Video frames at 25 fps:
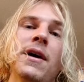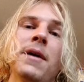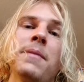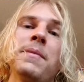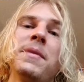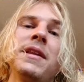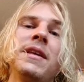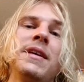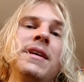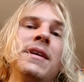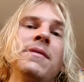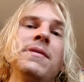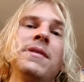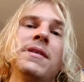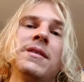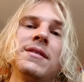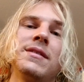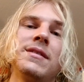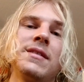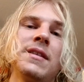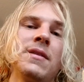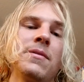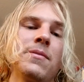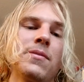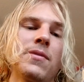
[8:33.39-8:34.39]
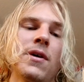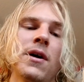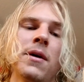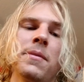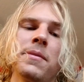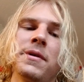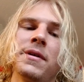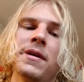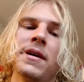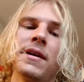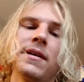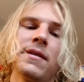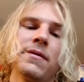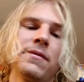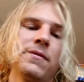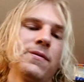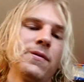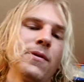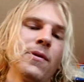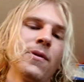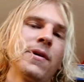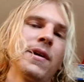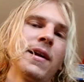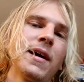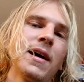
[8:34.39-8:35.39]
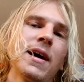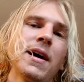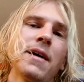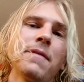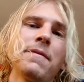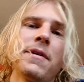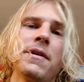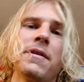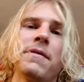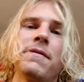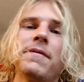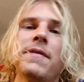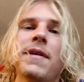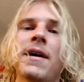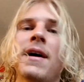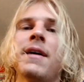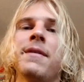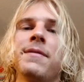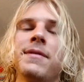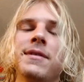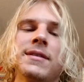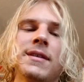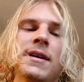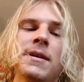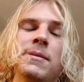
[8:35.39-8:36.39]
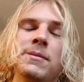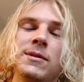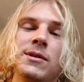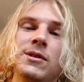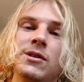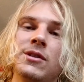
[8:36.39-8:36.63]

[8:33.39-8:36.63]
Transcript: I'm going to give this thing probably like a 4.5 out of 5 because I'm